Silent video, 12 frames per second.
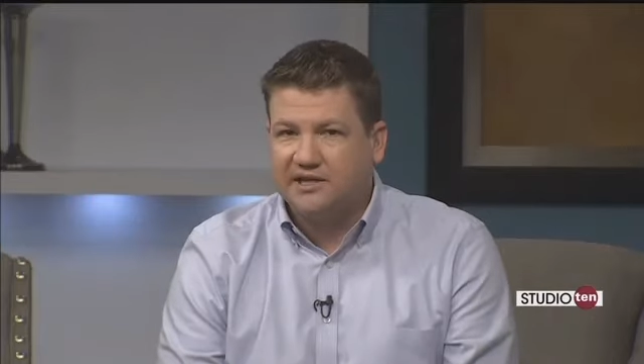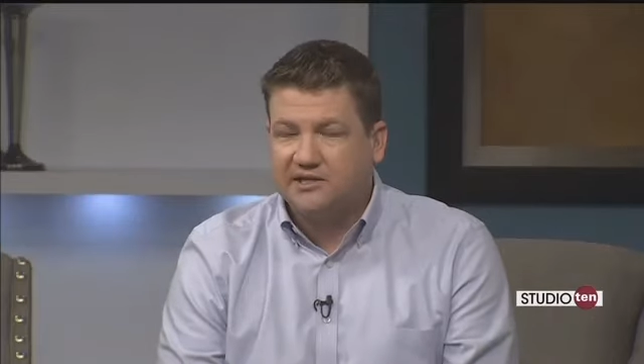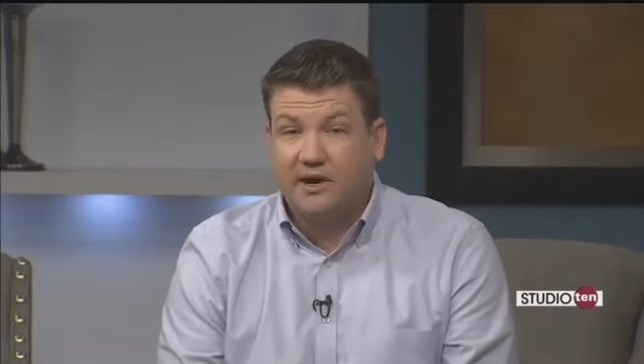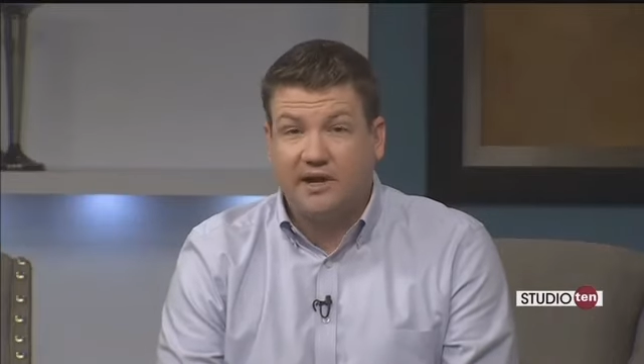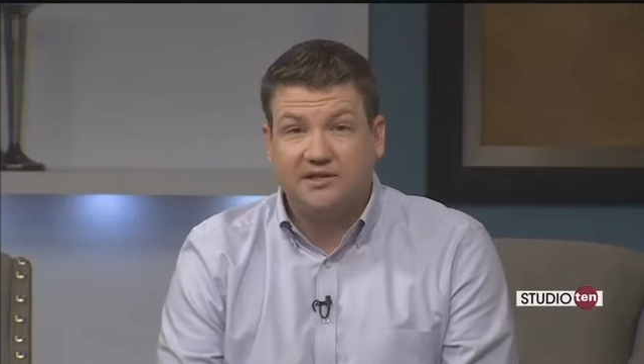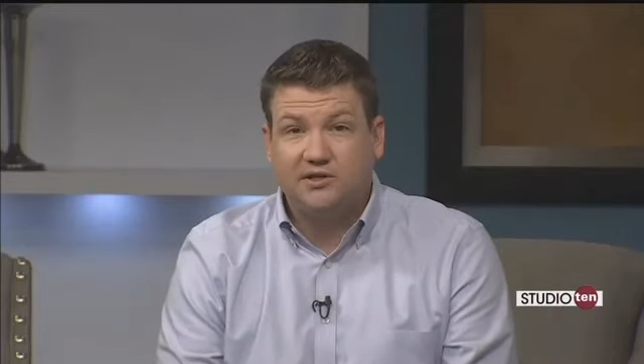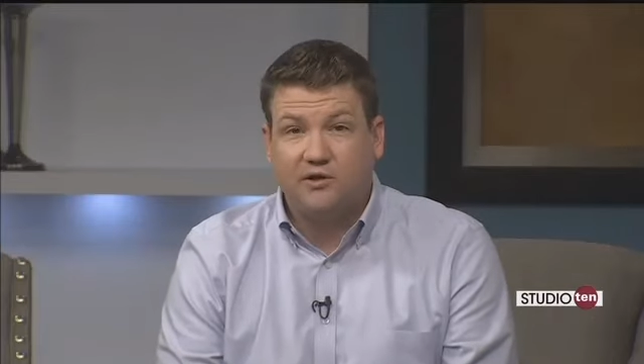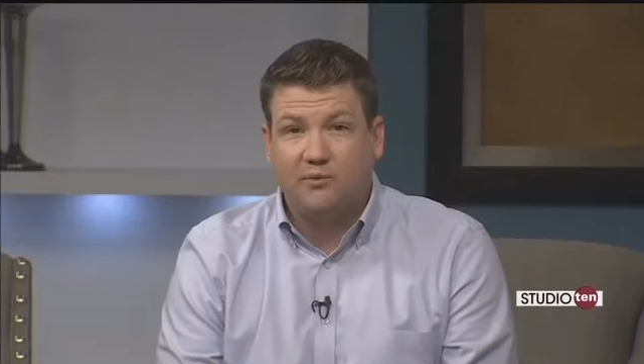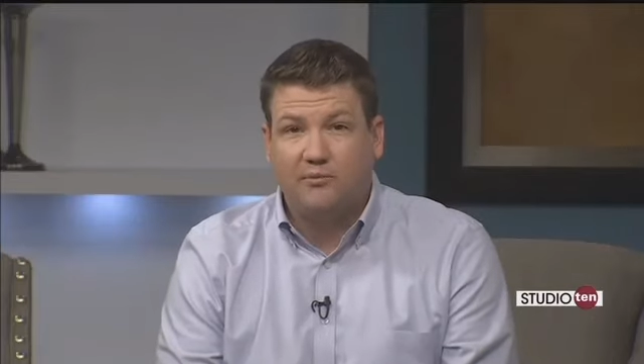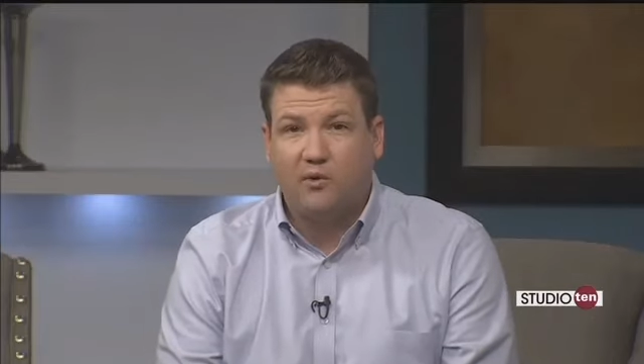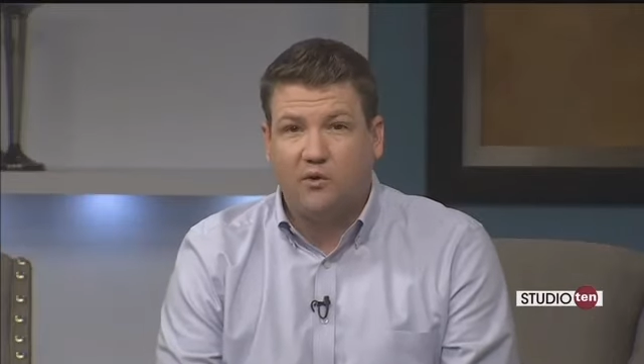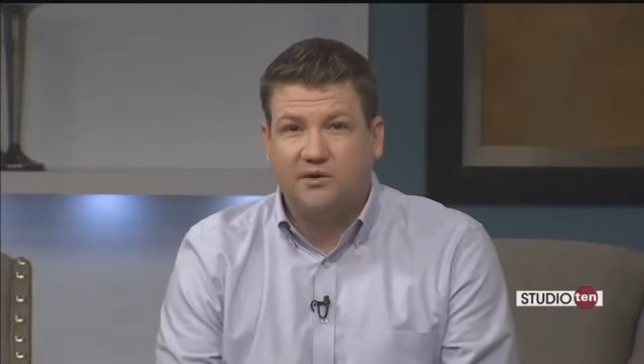That's why it's so
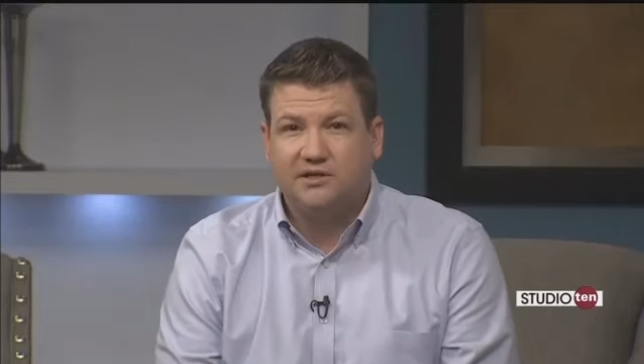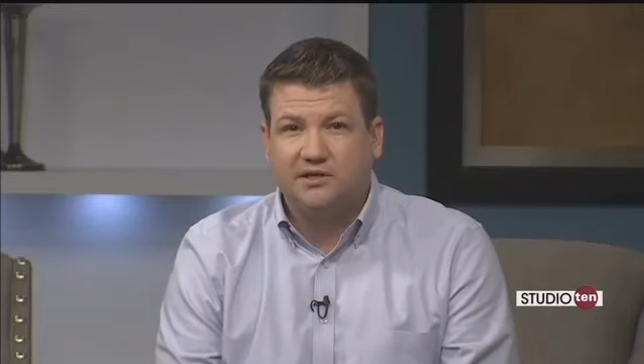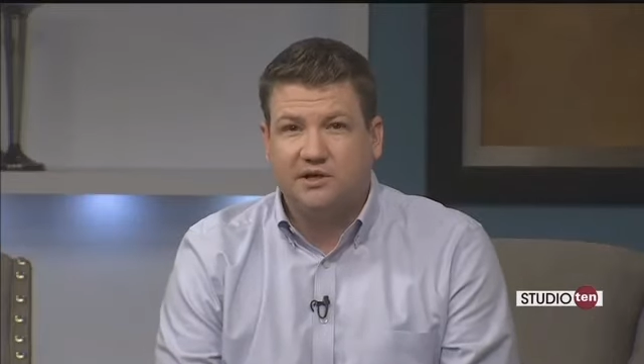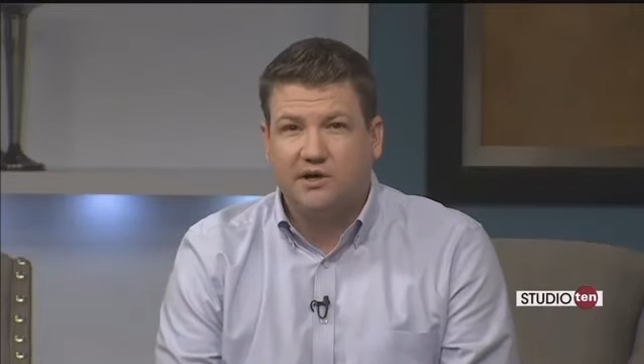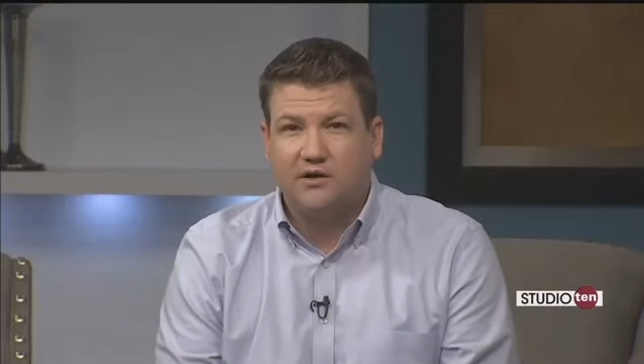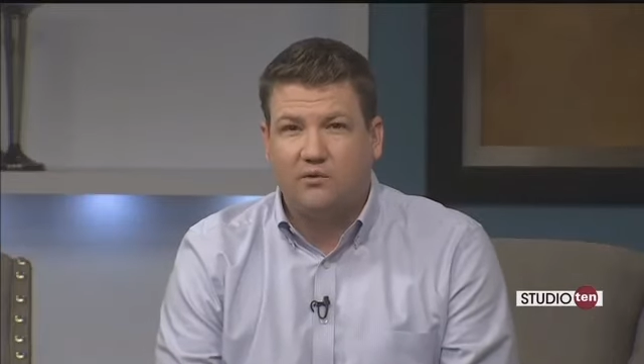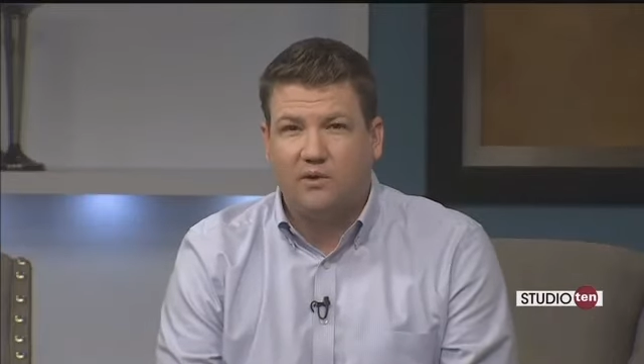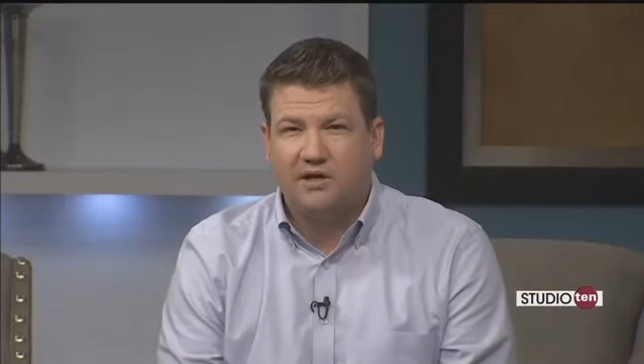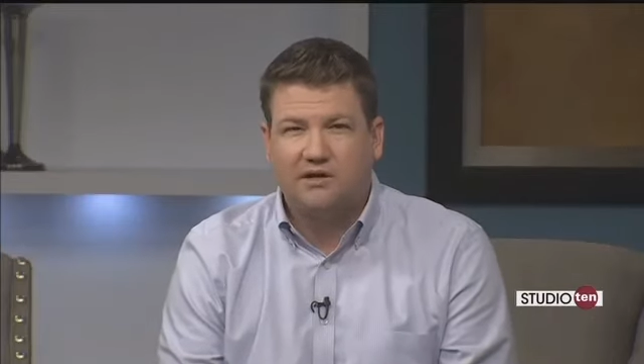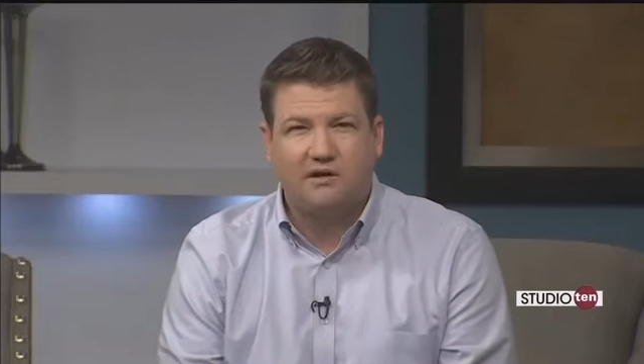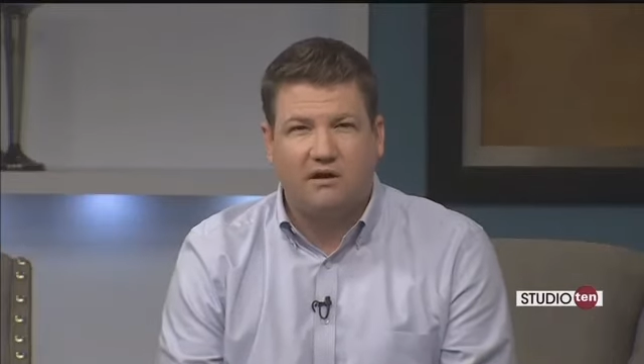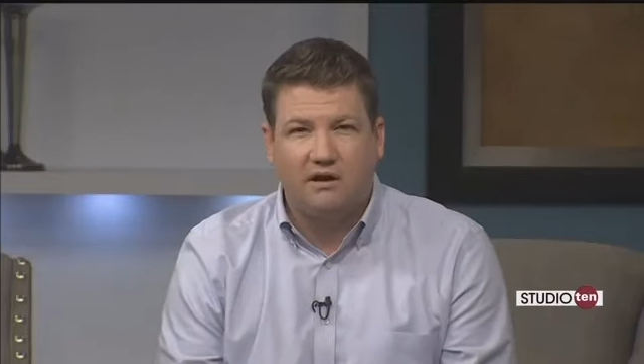important to know
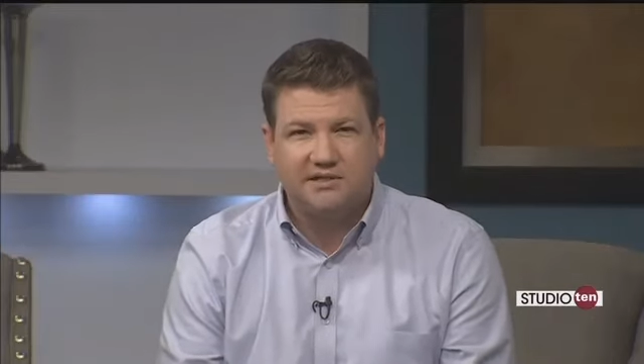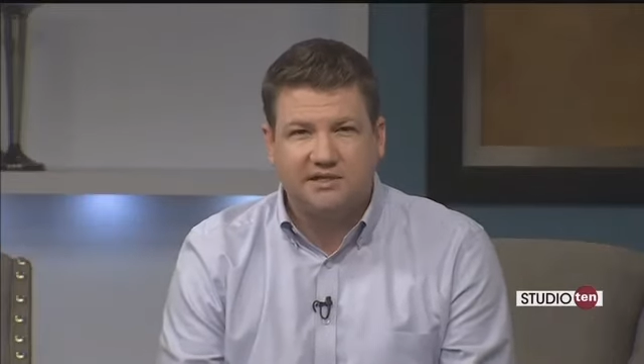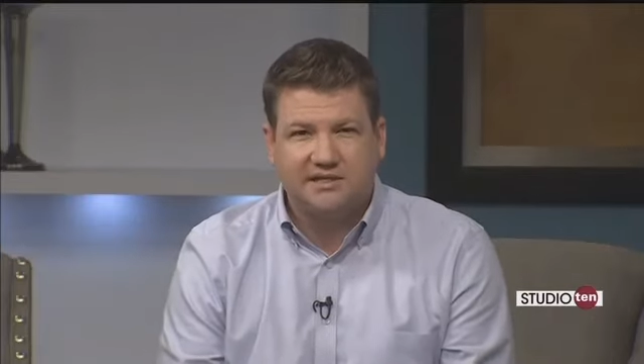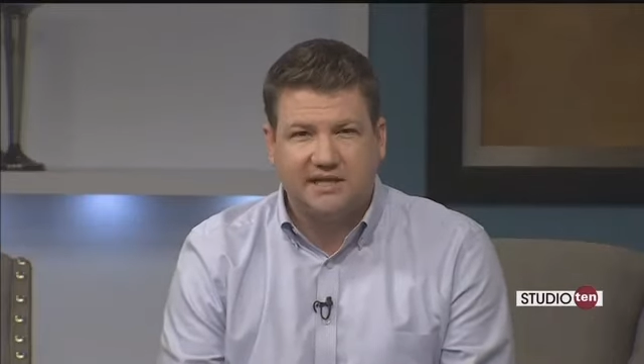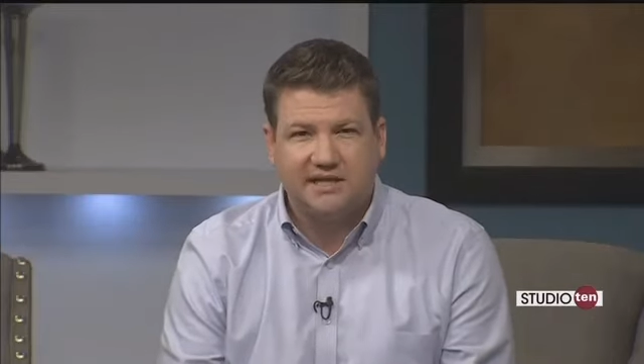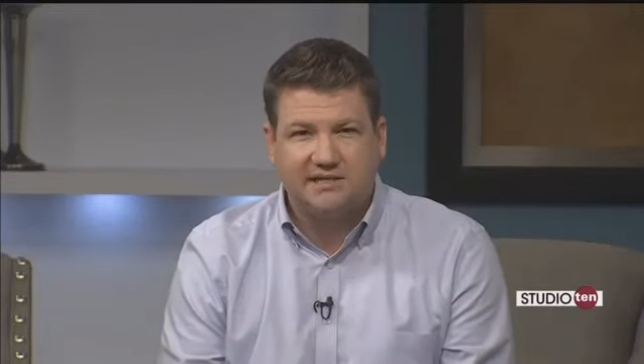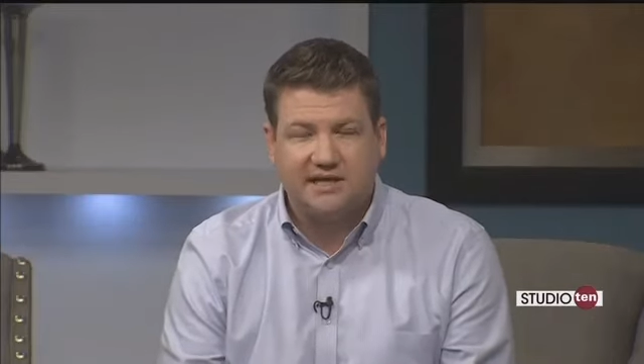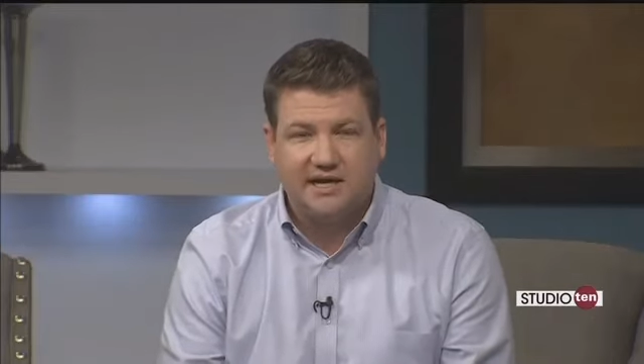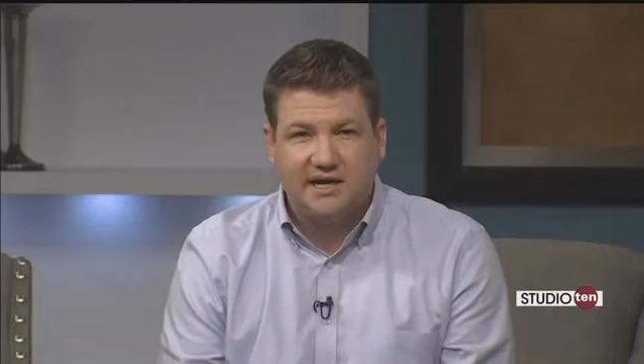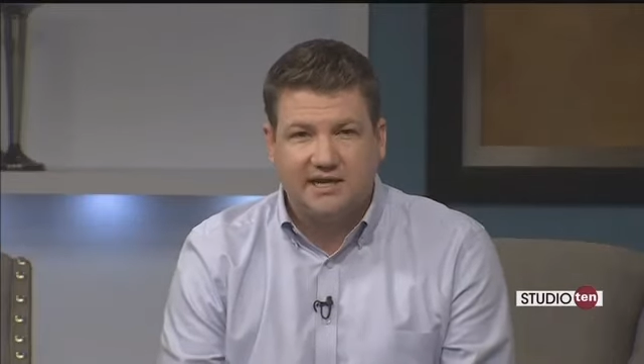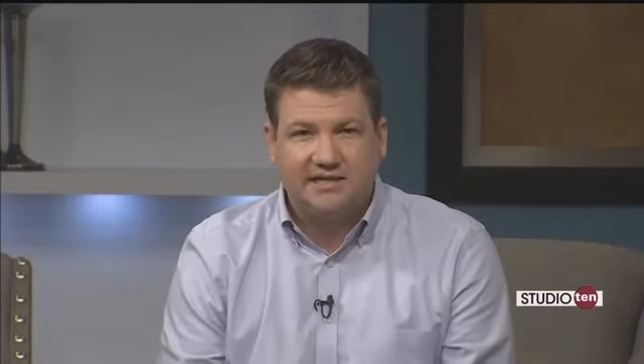what causes this